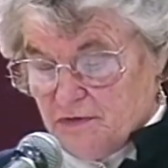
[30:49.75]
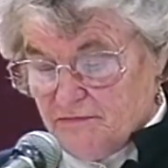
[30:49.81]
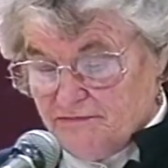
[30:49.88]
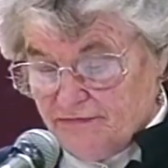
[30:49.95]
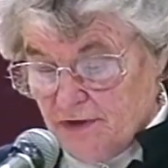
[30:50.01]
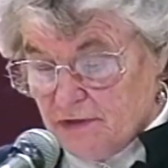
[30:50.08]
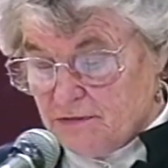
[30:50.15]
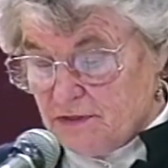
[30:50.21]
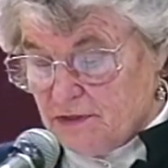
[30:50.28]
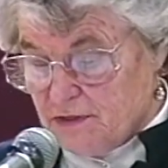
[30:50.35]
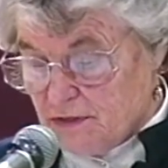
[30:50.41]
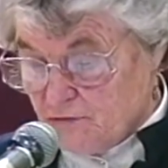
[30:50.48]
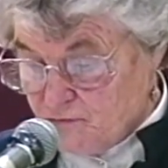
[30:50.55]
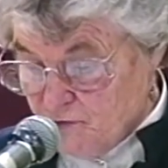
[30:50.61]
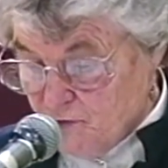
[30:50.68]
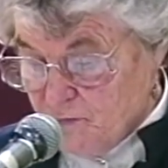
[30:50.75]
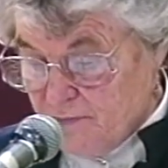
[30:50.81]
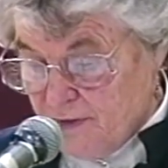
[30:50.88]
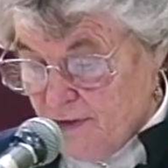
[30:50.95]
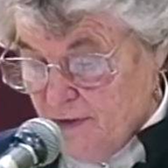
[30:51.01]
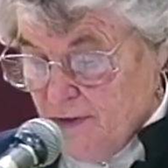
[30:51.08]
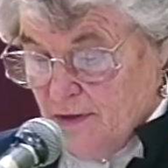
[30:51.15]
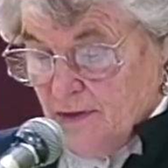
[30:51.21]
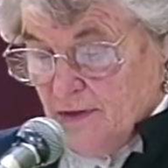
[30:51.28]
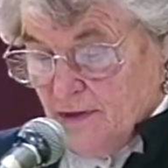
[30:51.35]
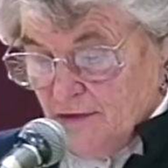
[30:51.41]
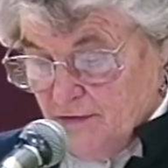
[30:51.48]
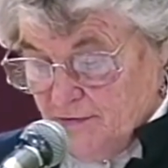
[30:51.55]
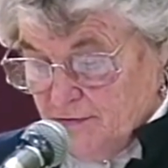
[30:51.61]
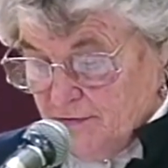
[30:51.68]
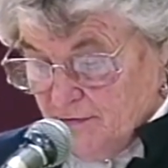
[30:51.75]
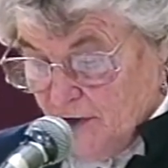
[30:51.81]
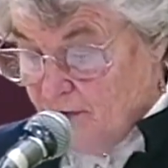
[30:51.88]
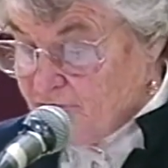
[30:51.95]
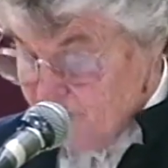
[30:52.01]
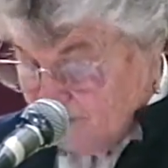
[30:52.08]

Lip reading: that founded a group, of